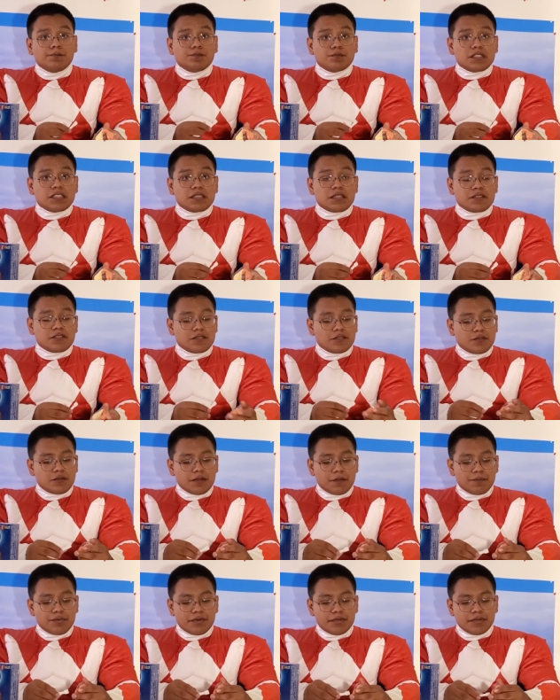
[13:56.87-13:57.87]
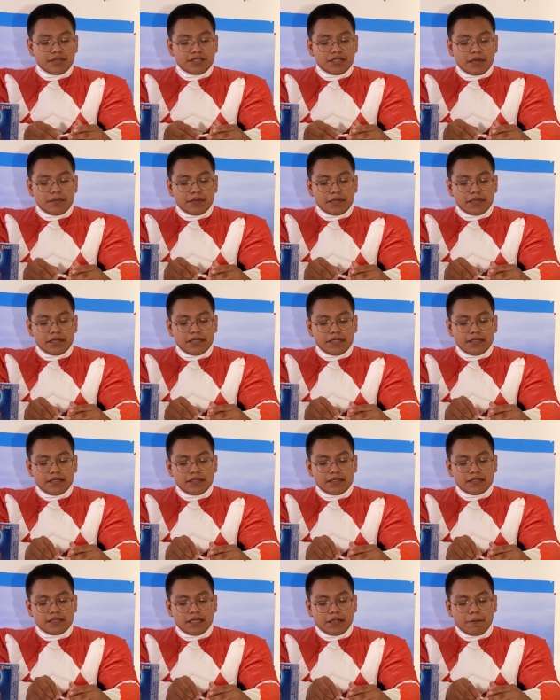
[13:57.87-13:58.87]
He's actually doing a pretty good job at cleaning
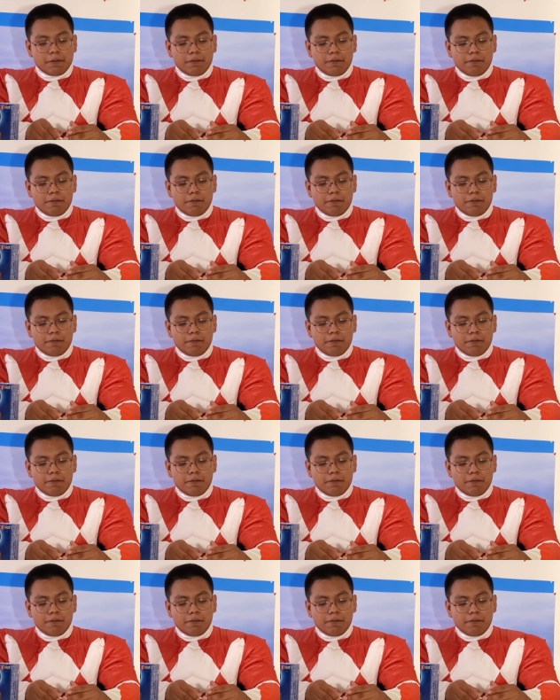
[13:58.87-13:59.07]
this thing.